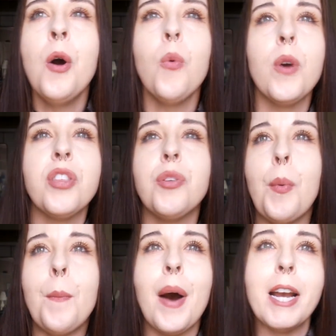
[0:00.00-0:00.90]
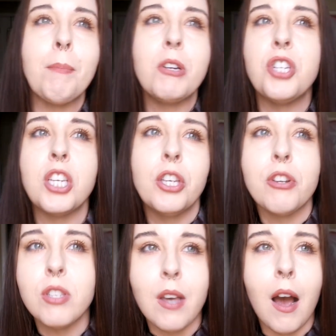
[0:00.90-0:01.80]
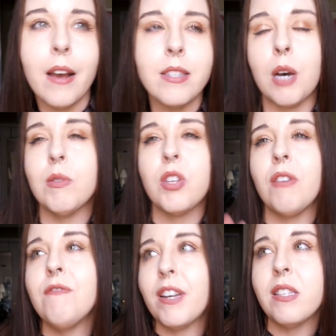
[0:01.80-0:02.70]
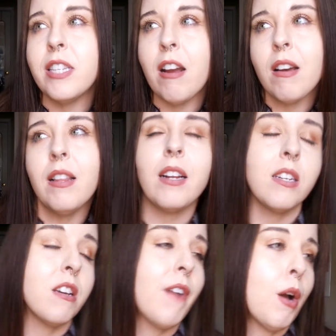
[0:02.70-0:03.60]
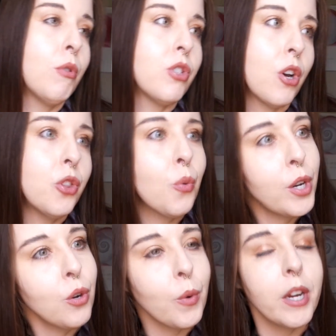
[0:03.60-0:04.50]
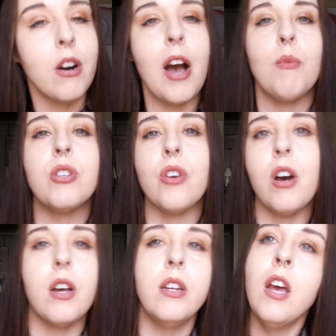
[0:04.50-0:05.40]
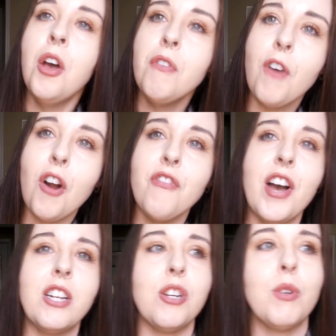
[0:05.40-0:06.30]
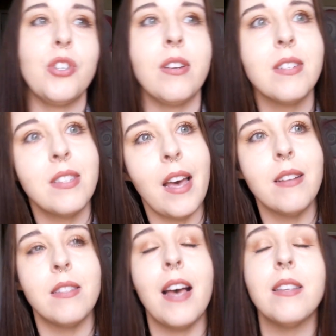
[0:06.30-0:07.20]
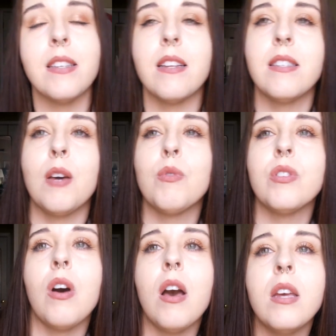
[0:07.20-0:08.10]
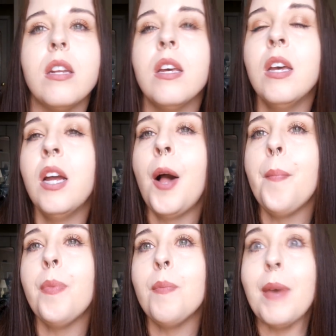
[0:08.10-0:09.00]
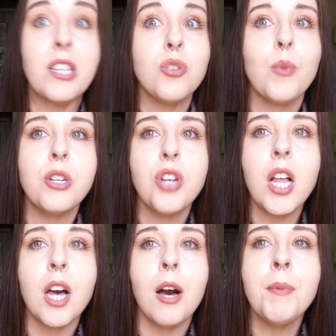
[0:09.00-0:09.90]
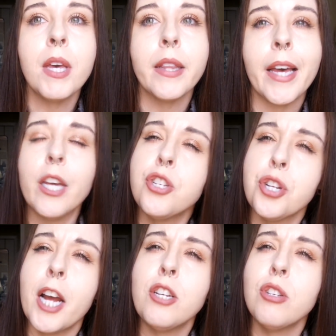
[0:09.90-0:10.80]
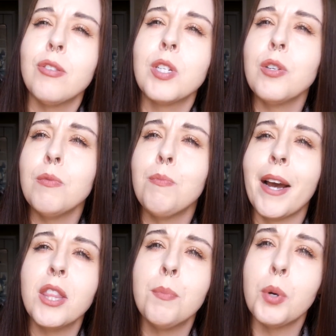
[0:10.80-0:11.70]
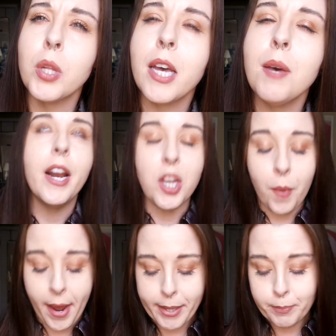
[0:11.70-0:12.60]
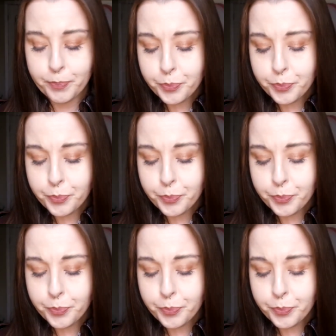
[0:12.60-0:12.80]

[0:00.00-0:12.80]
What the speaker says: with my particular size. I was on Vestiaire Collective, I was on The RealReal, I was on Farfetch, I was on Essence, I was on Maison Margiela, being like, should I just bite the bullet? Anyway,